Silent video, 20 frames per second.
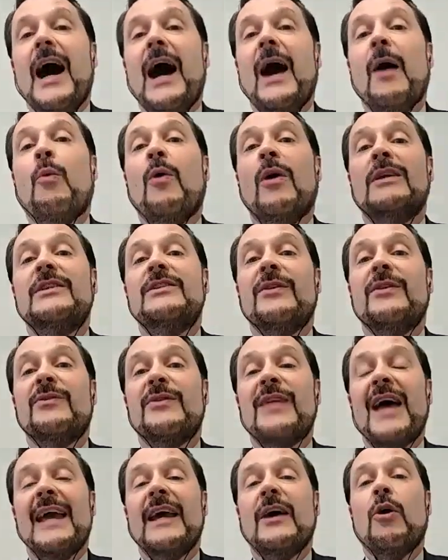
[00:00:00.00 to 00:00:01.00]
I want to
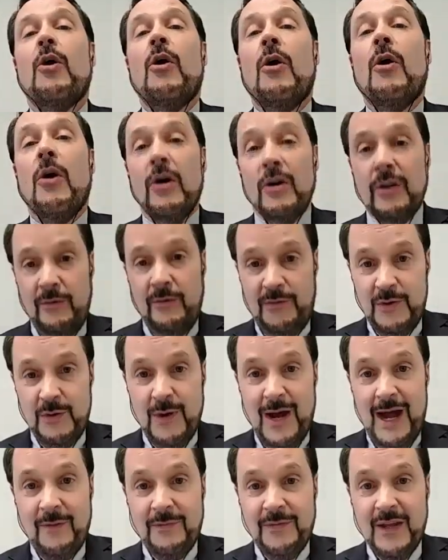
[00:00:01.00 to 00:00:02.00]
thank all of you
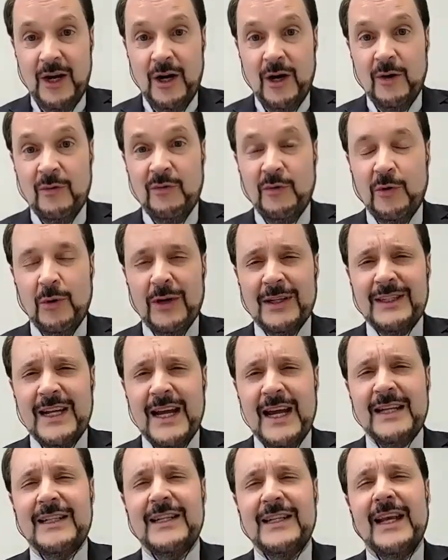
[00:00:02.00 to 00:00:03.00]
out there for
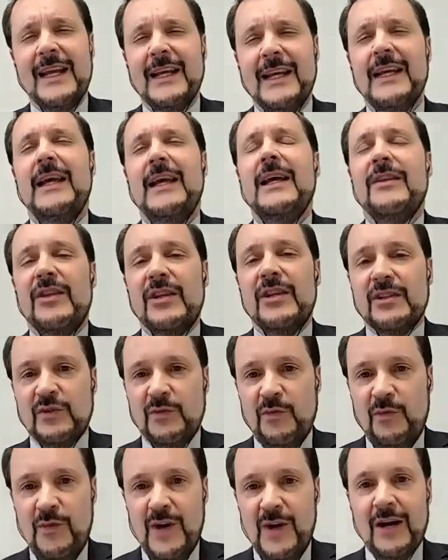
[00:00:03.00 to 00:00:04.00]
attending this
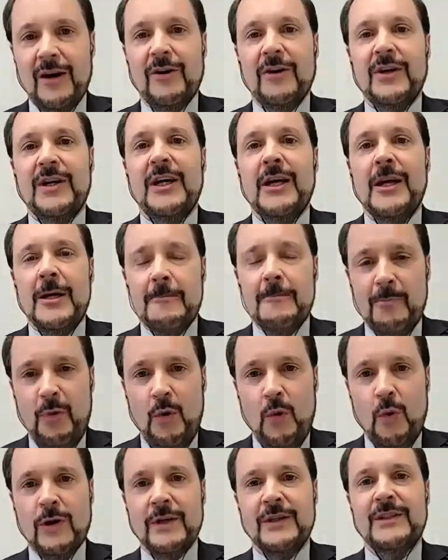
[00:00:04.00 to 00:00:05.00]
very
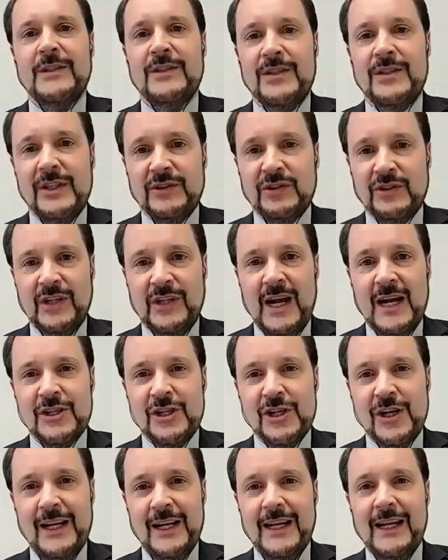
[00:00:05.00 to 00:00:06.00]
important
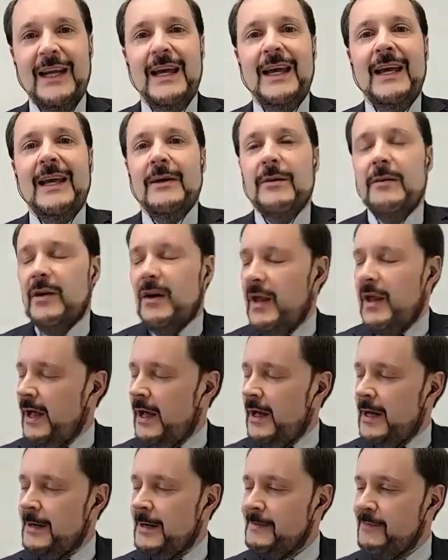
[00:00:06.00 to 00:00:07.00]
discussion.
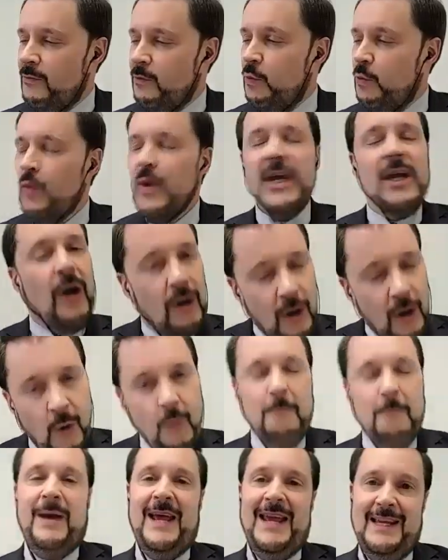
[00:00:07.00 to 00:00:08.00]
We are
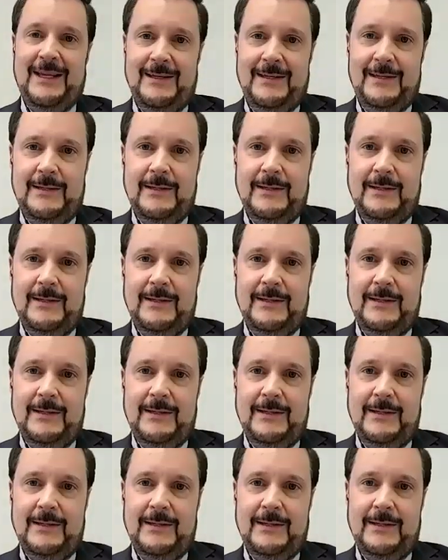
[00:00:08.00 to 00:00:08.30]
hoping